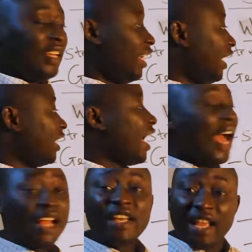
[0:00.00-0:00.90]
in
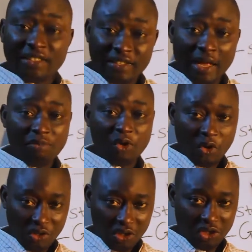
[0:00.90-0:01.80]
an exam
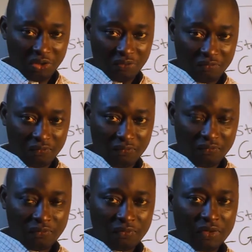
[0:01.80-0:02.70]
condition.
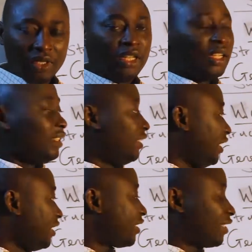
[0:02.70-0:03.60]

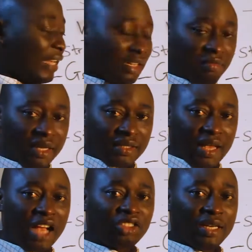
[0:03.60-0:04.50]
This segment
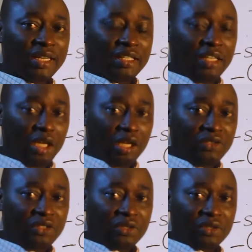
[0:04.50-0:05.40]
actually
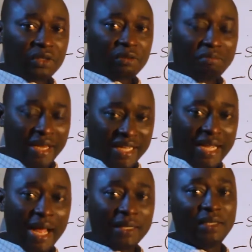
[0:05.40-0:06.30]
gives many
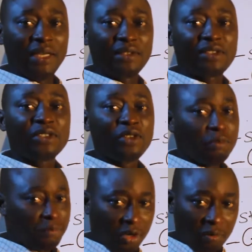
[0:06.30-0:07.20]
candidates
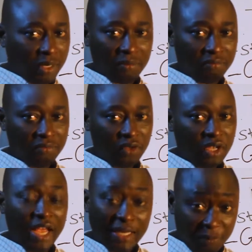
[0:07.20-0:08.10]
problem,
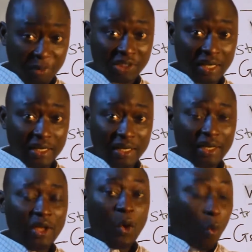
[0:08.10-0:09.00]
especially
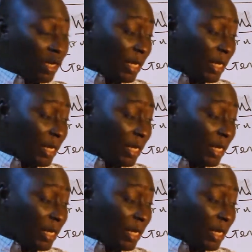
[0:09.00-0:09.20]
when they are